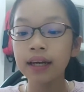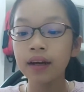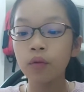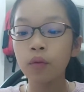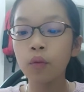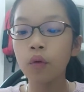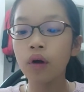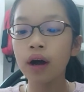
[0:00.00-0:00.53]

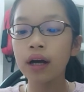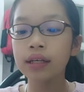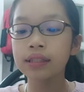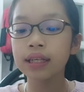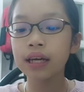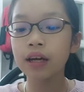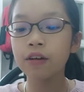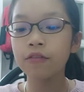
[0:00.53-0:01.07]
Was
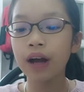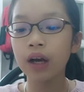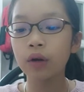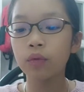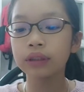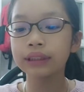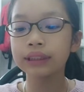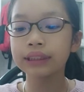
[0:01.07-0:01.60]
if I
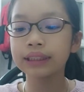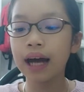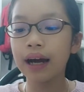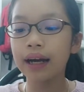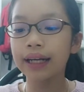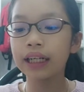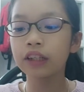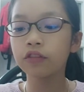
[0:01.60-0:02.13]
was
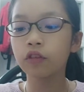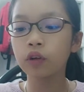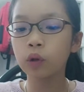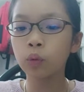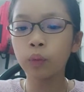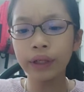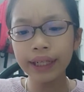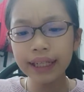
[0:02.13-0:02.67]
stuck here
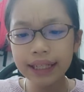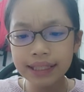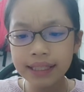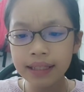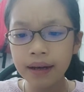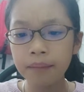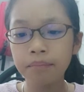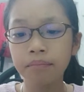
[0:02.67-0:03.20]
for
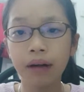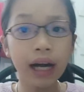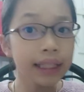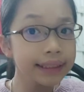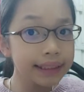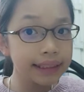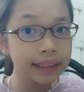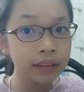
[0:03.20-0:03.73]
weeks,
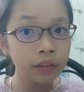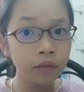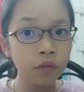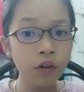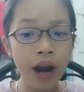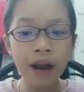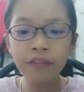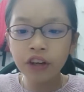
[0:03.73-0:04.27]
months,
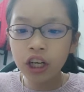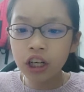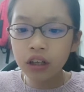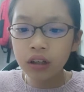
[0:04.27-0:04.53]
forever?